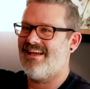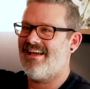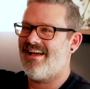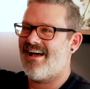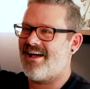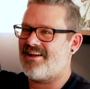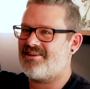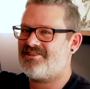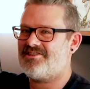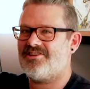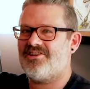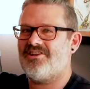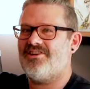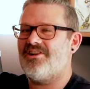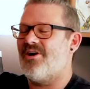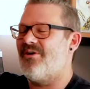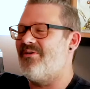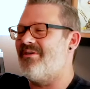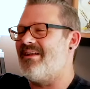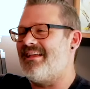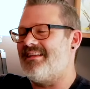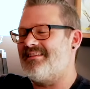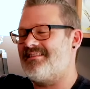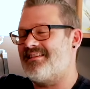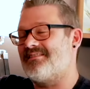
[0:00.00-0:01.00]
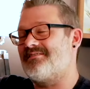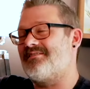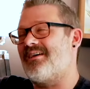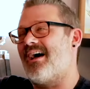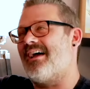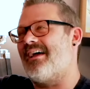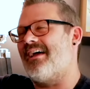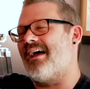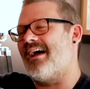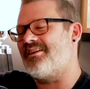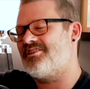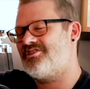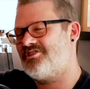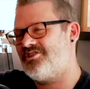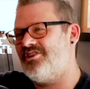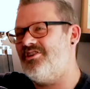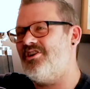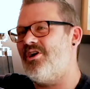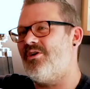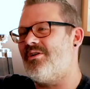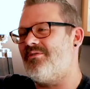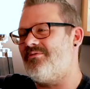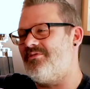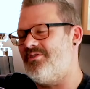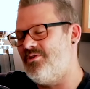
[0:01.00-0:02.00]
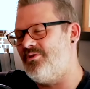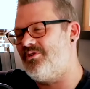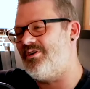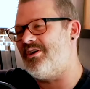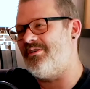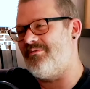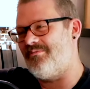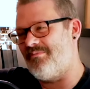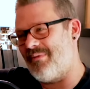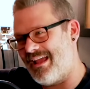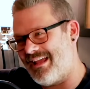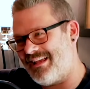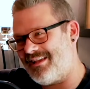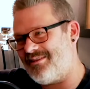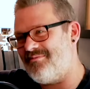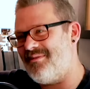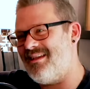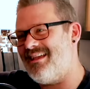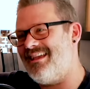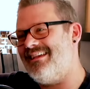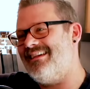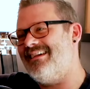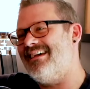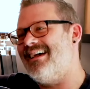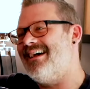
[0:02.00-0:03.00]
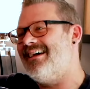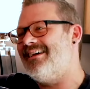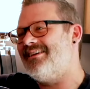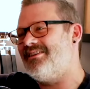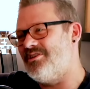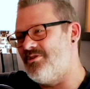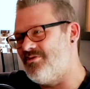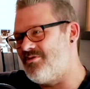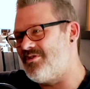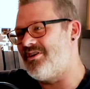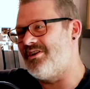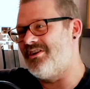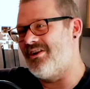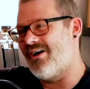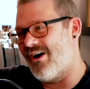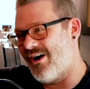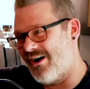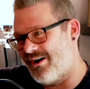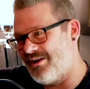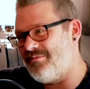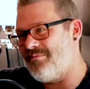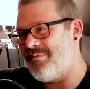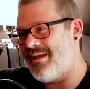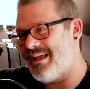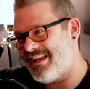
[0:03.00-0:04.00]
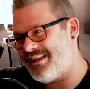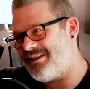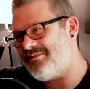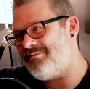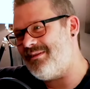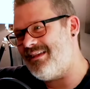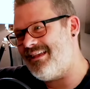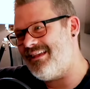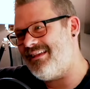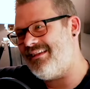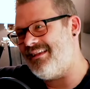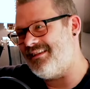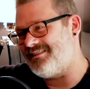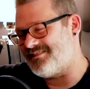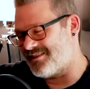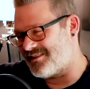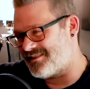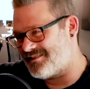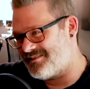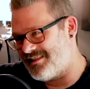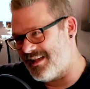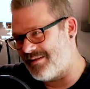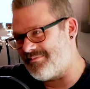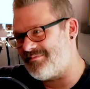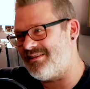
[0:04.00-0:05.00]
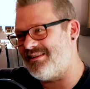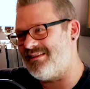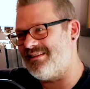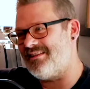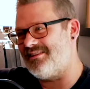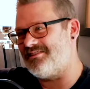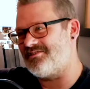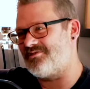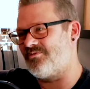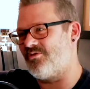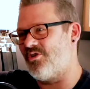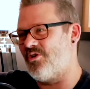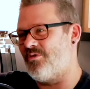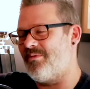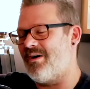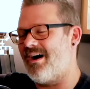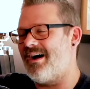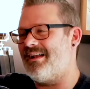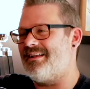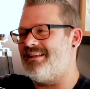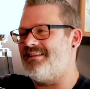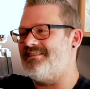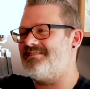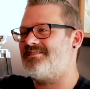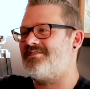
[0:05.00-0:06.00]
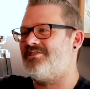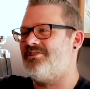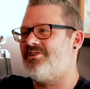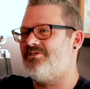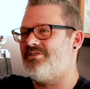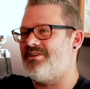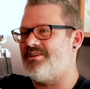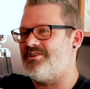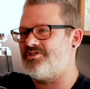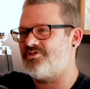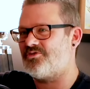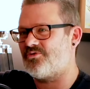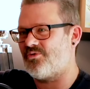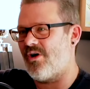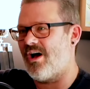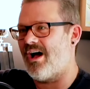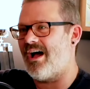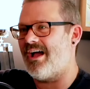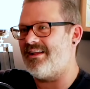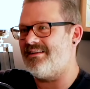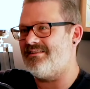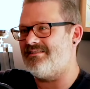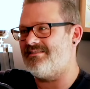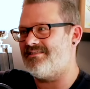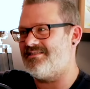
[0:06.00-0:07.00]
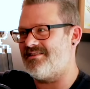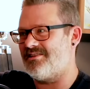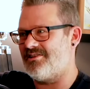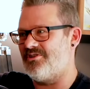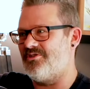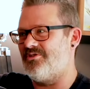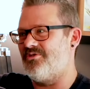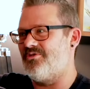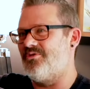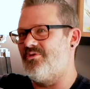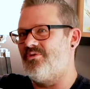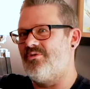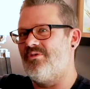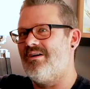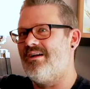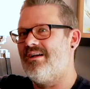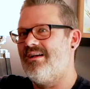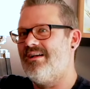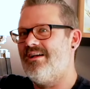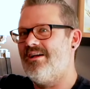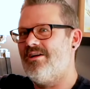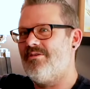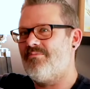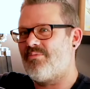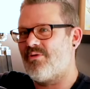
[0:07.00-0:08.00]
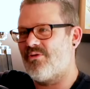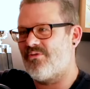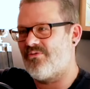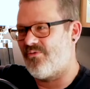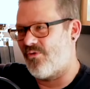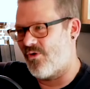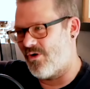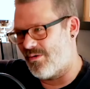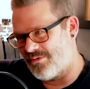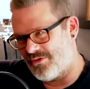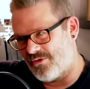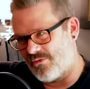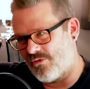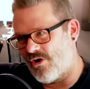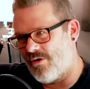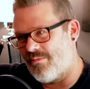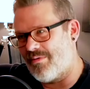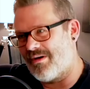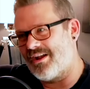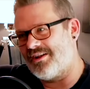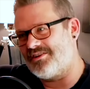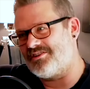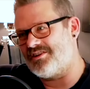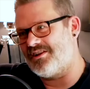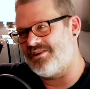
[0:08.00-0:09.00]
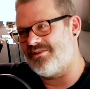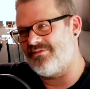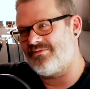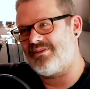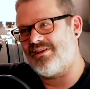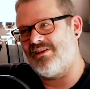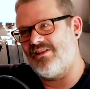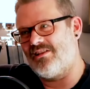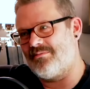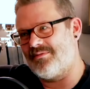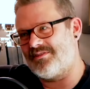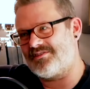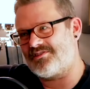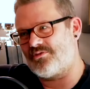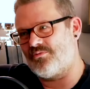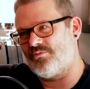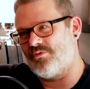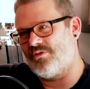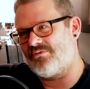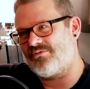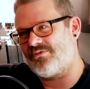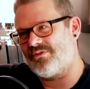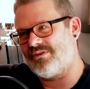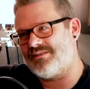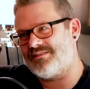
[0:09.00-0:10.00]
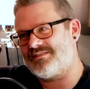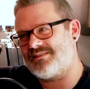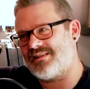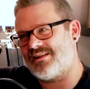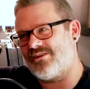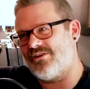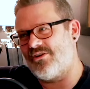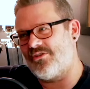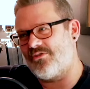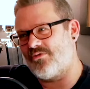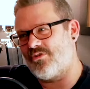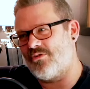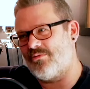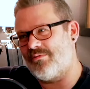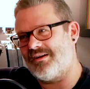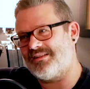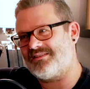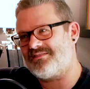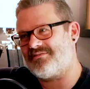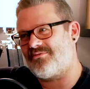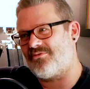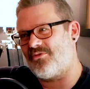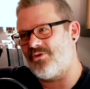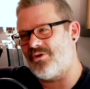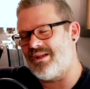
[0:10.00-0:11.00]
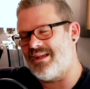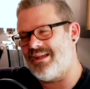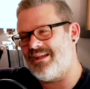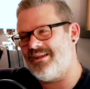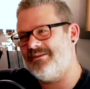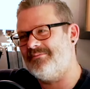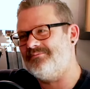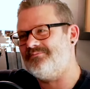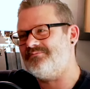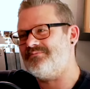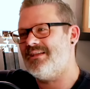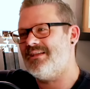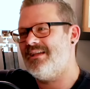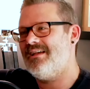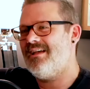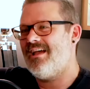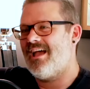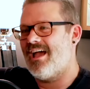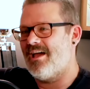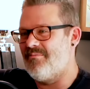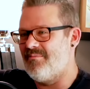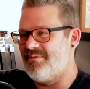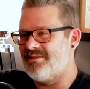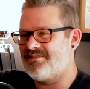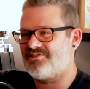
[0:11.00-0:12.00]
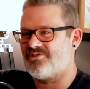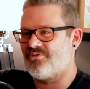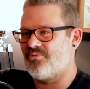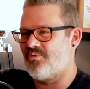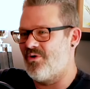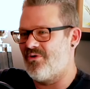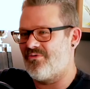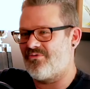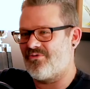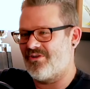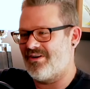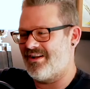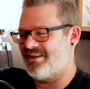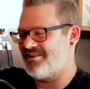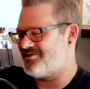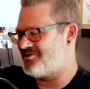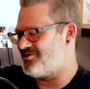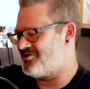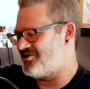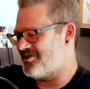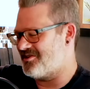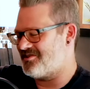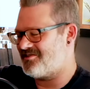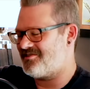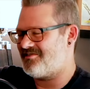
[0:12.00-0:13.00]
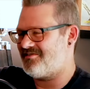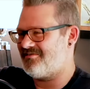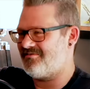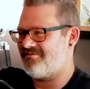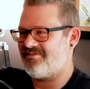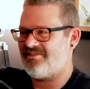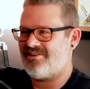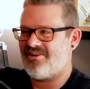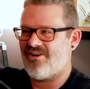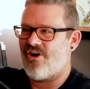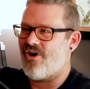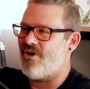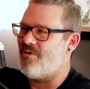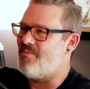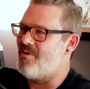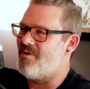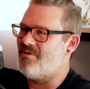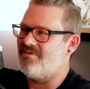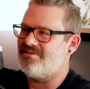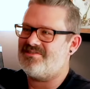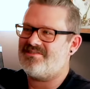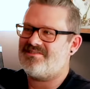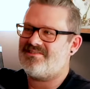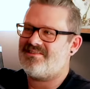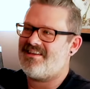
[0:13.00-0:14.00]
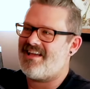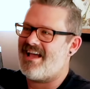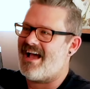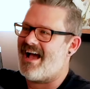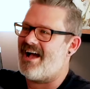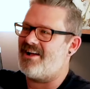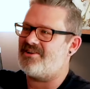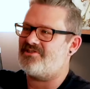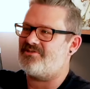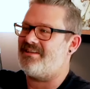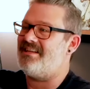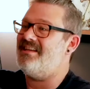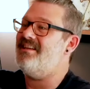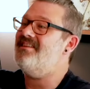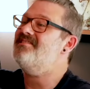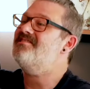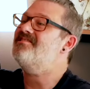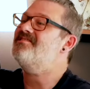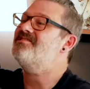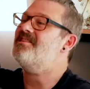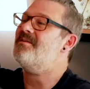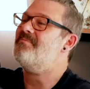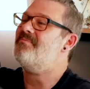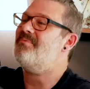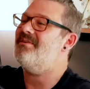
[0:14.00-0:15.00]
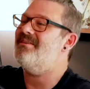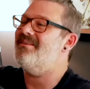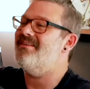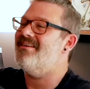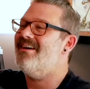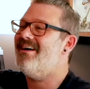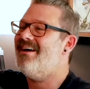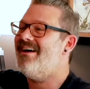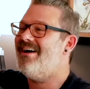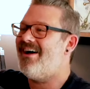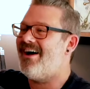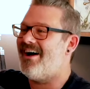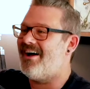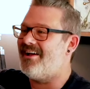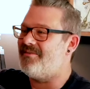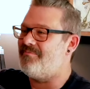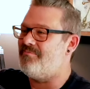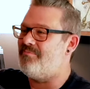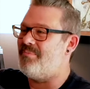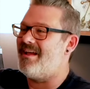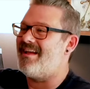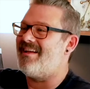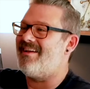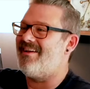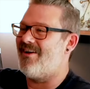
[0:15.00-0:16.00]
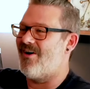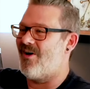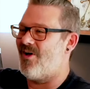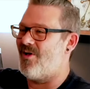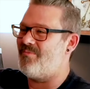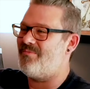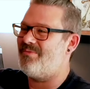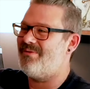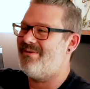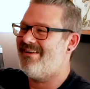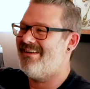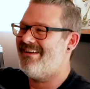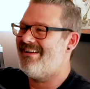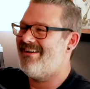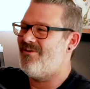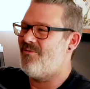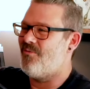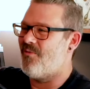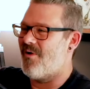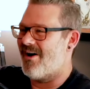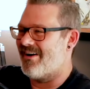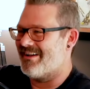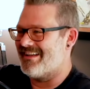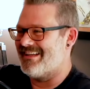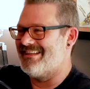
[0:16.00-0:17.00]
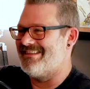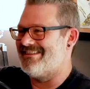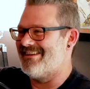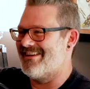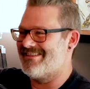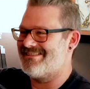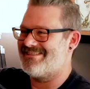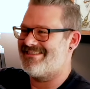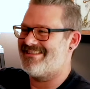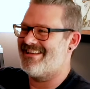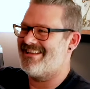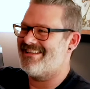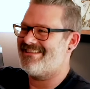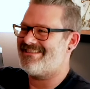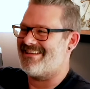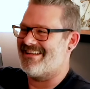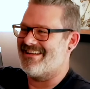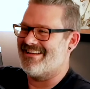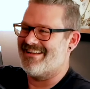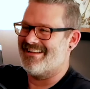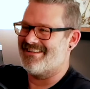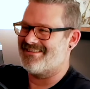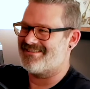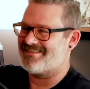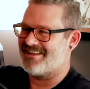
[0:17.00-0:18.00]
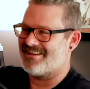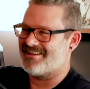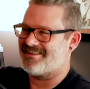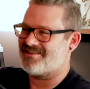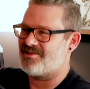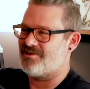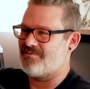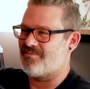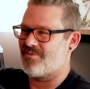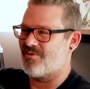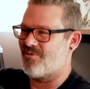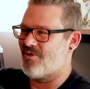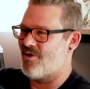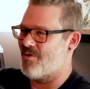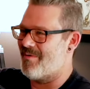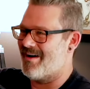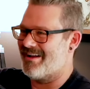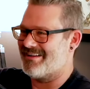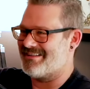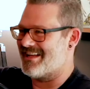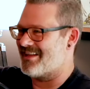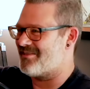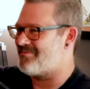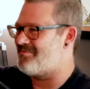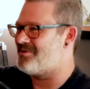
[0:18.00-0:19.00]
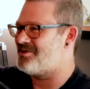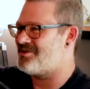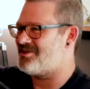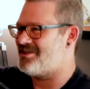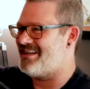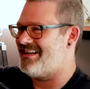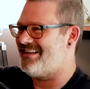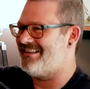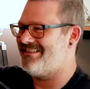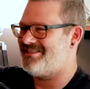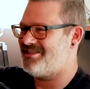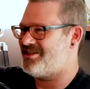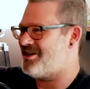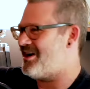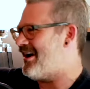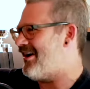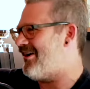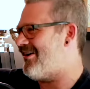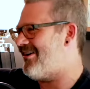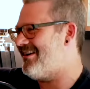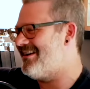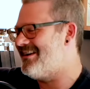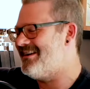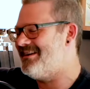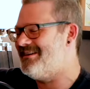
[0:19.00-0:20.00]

I should have known. He says, I, I should have known if you could make me, you could unmake me. He's accepted that he's a robot. And he's clearly tried to perform the robot agenda of killing Mr. Wilford and setting all the robots free. And Mr. Wilford has just almost casually, he's sipping a big gulp while he does this in his like super robot death machine chair,